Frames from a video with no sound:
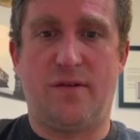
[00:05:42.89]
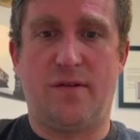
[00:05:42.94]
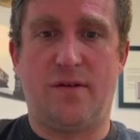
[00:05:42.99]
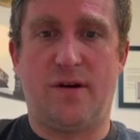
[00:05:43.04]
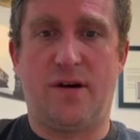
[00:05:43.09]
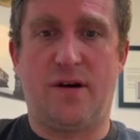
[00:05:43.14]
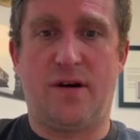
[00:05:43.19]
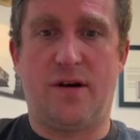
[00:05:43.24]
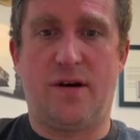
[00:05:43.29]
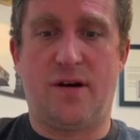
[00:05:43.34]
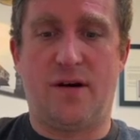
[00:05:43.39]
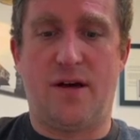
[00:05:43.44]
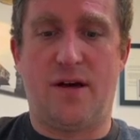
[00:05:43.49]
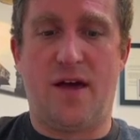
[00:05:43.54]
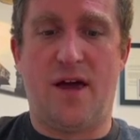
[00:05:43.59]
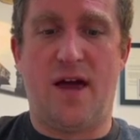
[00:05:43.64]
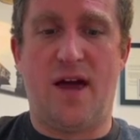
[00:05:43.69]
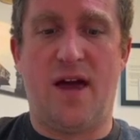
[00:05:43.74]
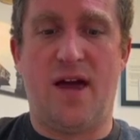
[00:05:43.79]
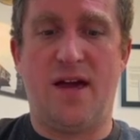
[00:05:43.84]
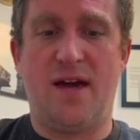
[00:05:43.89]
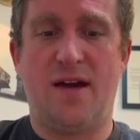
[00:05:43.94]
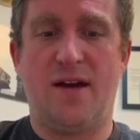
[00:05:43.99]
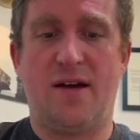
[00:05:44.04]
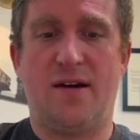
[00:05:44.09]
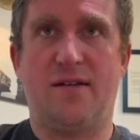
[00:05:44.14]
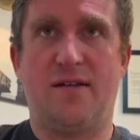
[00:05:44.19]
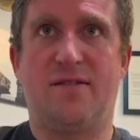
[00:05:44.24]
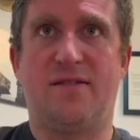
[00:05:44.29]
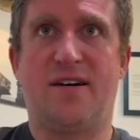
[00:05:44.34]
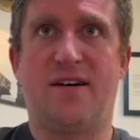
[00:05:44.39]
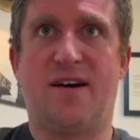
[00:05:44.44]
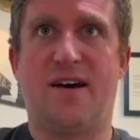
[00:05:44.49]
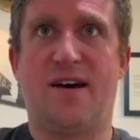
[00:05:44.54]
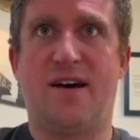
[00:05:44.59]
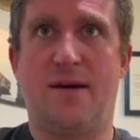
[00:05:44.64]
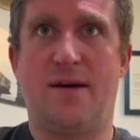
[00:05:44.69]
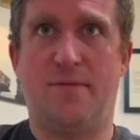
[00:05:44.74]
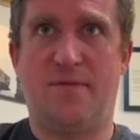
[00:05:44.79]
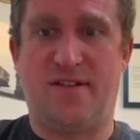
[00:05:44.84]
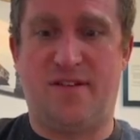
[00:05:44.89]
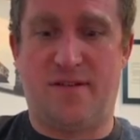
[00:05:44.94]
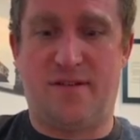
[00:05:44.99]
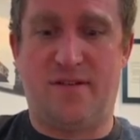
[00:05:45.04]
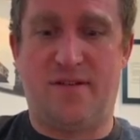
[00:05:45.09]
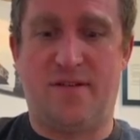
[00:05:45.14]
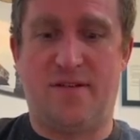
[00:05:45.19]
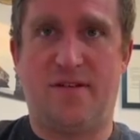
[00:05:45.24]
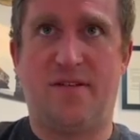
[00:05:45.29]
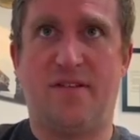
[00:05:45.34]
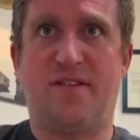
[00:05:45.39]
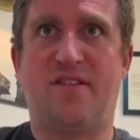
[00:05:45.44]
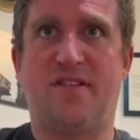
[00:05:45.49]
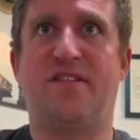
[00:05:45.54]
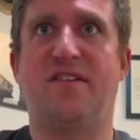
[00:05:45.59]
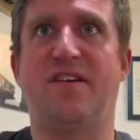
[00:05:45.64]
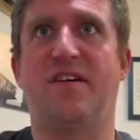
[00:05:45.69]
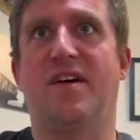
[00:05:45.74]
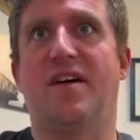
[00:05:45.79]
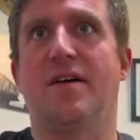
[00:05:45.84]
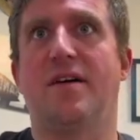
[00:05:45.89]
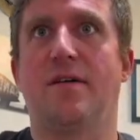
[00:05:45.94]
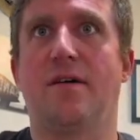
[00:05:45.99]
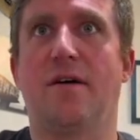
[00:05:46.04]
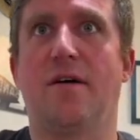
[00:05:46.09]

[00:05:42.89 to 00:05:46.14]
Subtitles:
a times c.